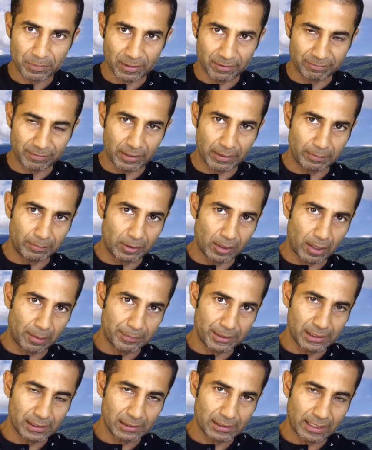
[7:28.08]
of the
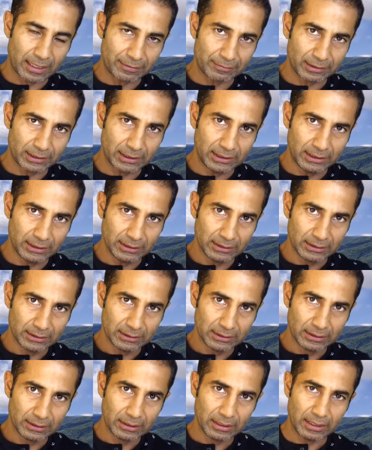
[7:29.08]
abdominal cavity
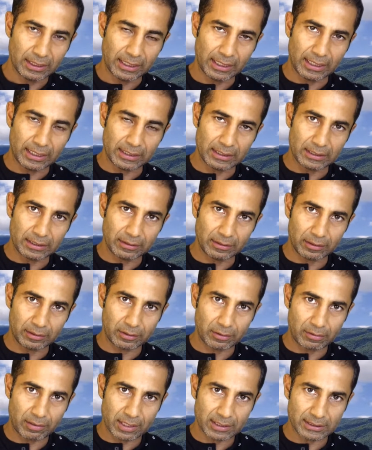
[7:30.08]
and the
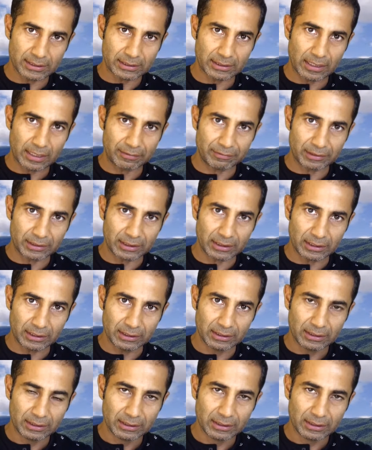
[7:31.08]
thoracic cavity,